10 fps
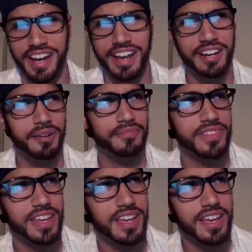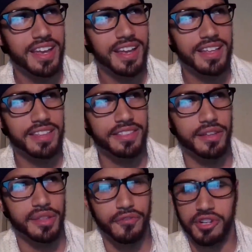yeah. I, um,
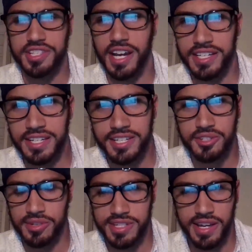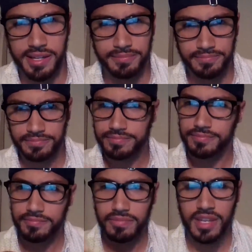the the first thing I did as soon as I
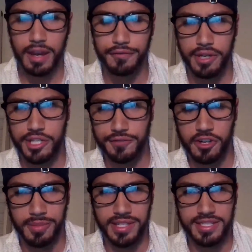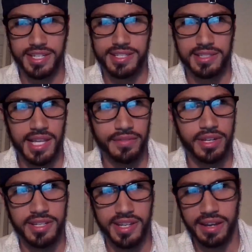I finished filming six eleven
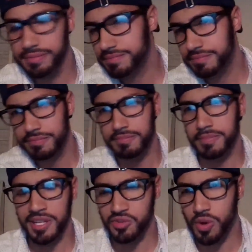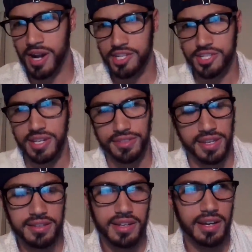is I binge
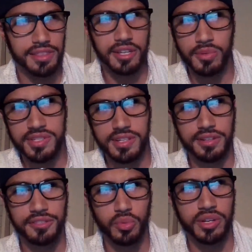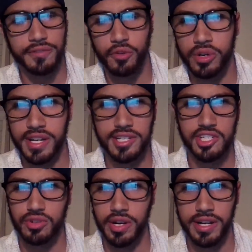watched. I think I think it was a three or
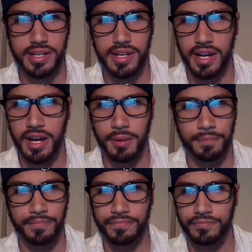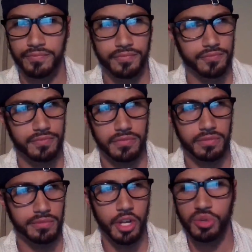four days straight, um,
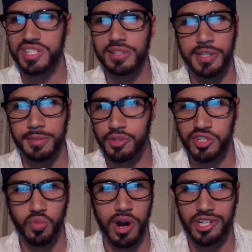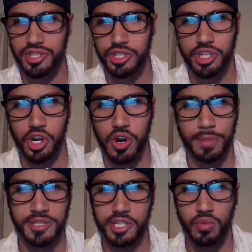no sleep, just watched the show up
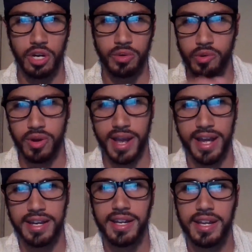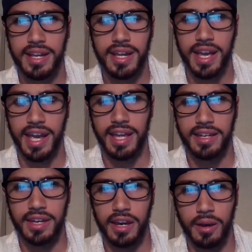until where we were at, and
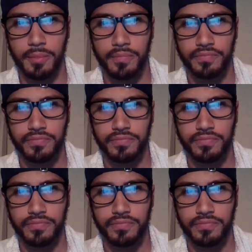um,